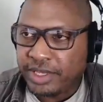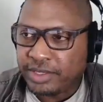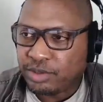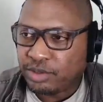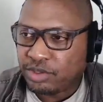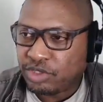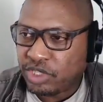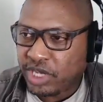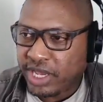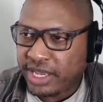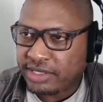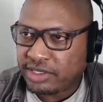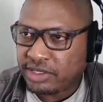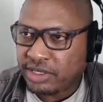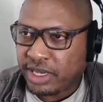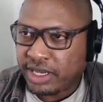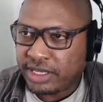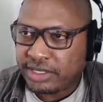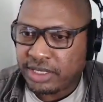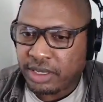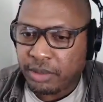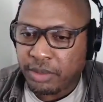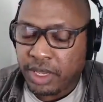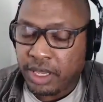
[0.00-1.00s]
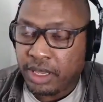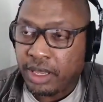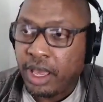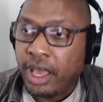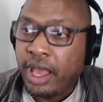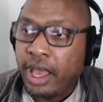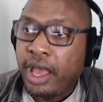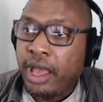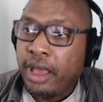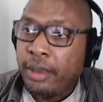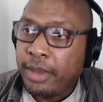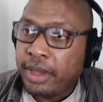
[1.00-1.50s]
was chastising me.
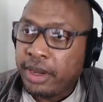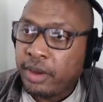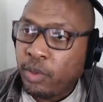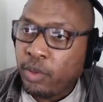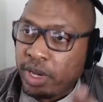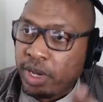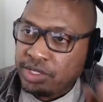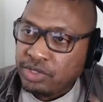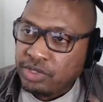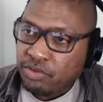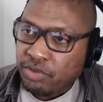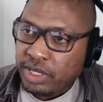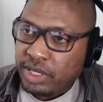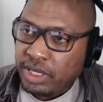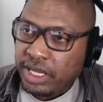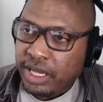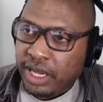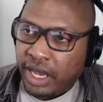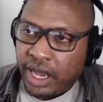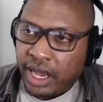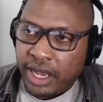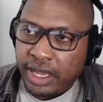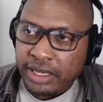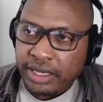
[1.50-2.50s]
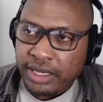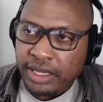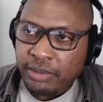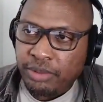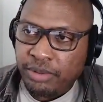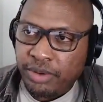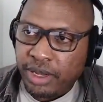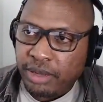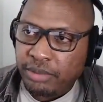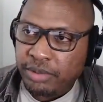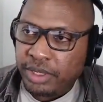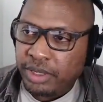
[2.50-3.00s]
But it was really hot. He
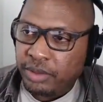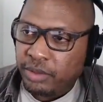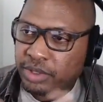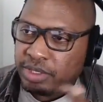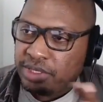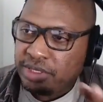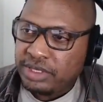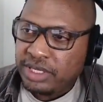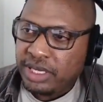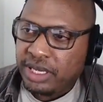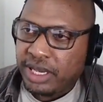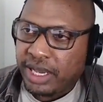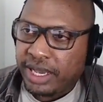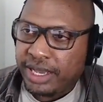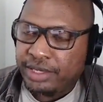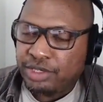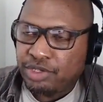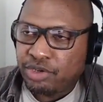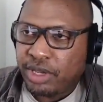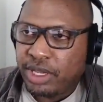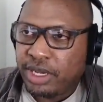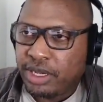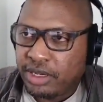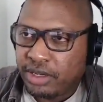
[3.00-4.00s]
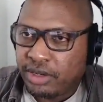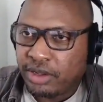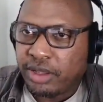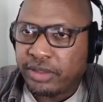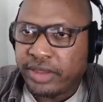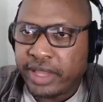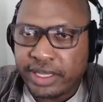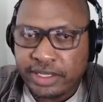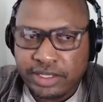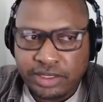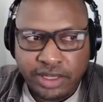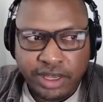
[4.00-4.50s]
probably was dehydrated and all
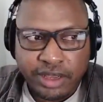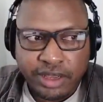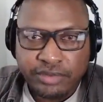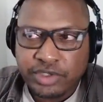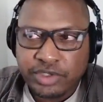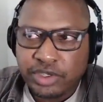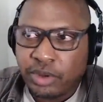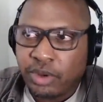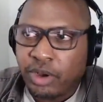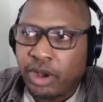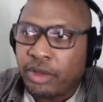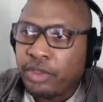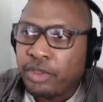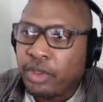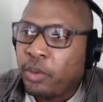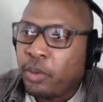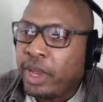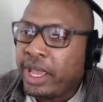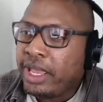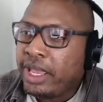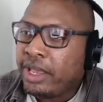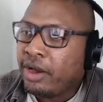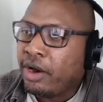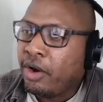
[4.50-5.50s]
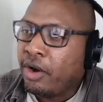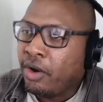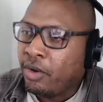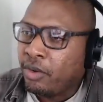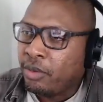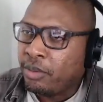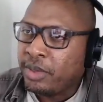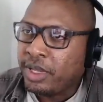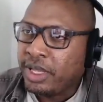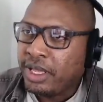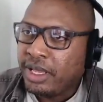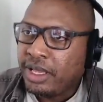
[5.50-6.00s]
that stuff. so on oh the way
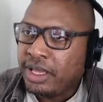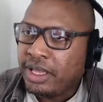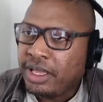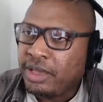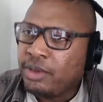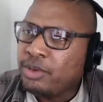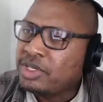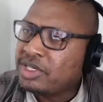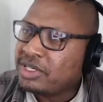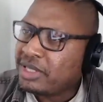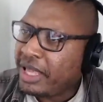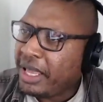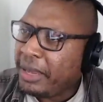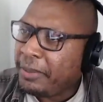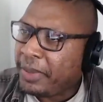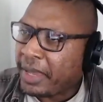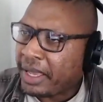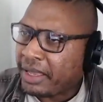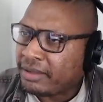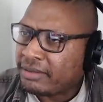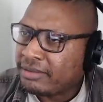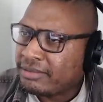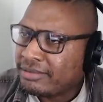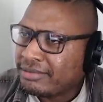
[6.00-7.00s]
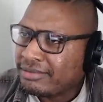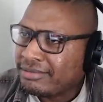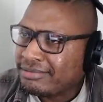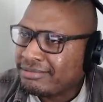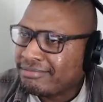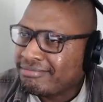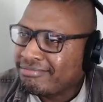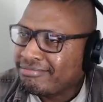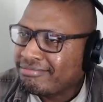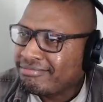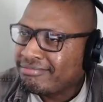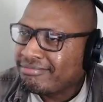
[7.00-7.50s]
home, he was sleeping
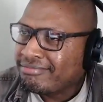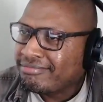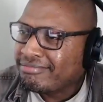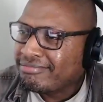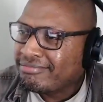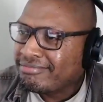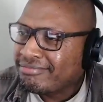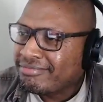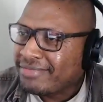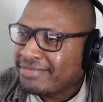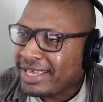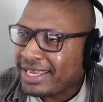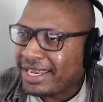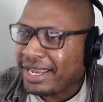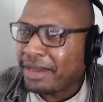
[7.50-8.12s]
and well, I